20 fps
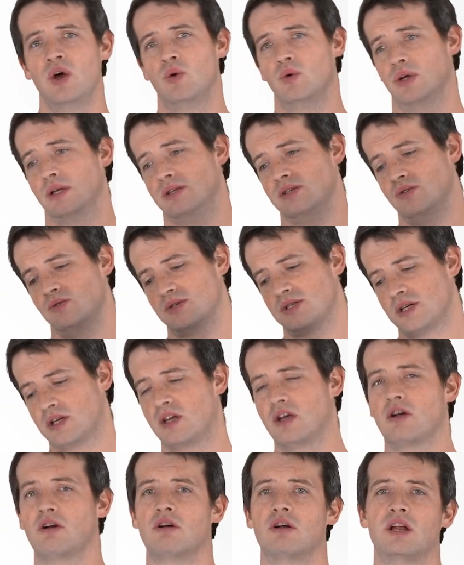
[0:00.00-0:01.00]
we do
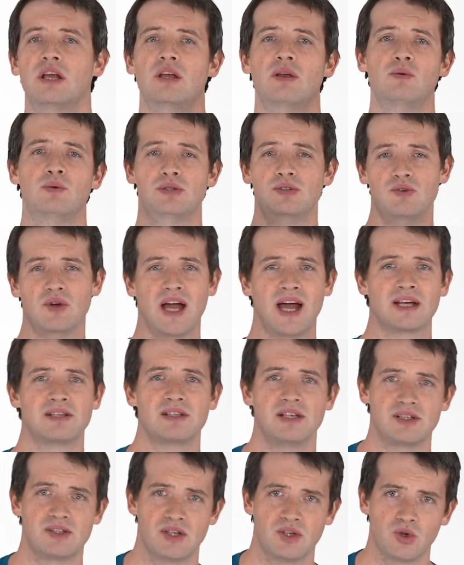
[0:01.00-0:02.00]
security, we do
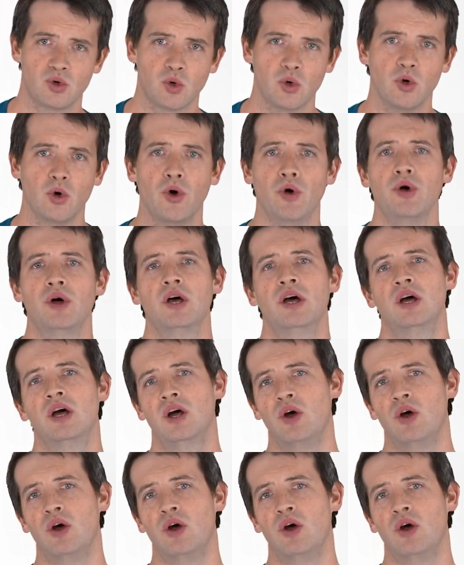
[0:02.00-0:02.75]
access control.